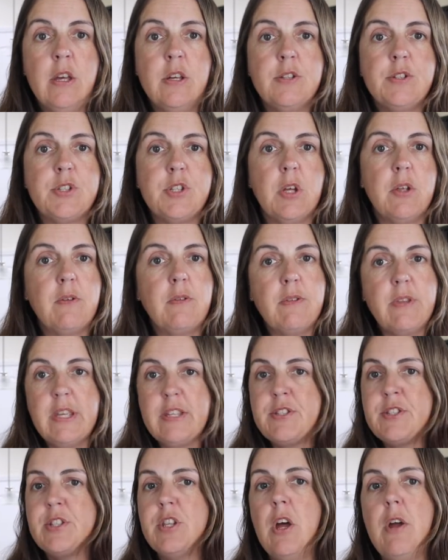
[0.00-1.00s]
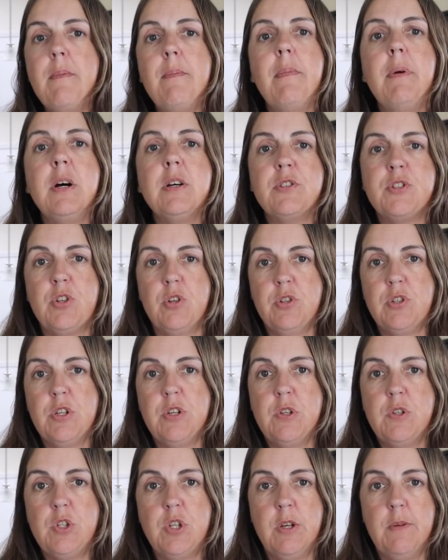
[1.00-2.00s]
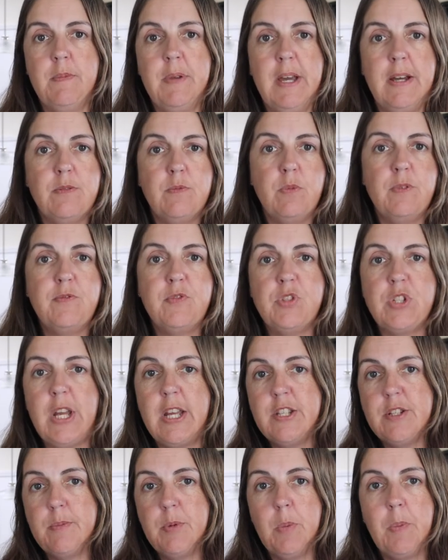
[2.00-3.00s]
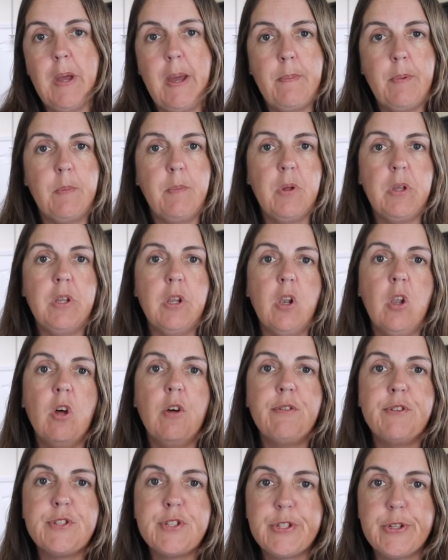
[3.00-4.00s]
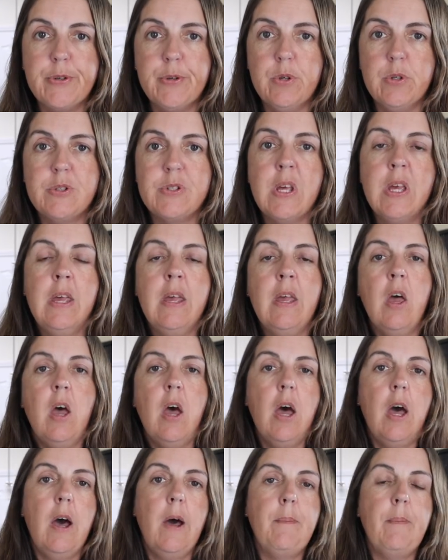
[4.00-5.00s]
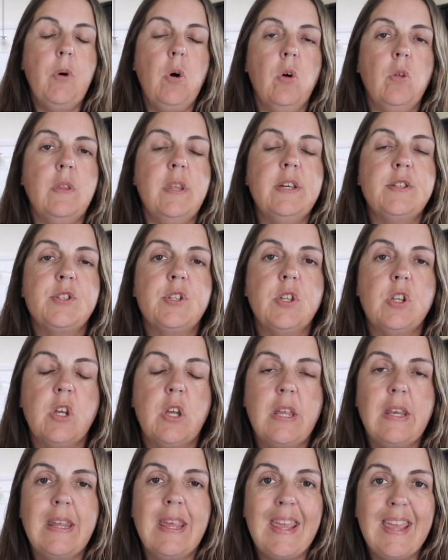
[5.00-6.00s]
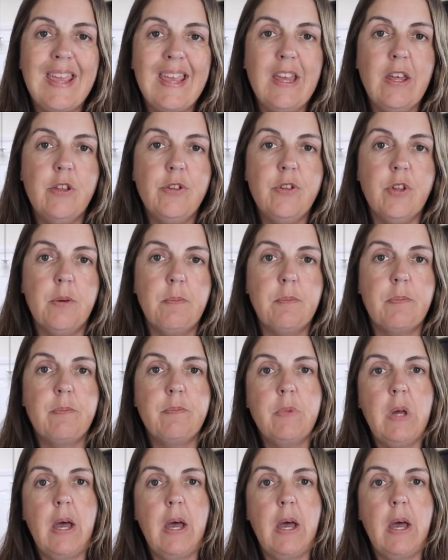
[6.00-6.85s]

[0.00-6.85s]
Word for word: So there's so much on YouTube now, and with JW Pepperpin, a lot of the scores um, on there so you can hear them,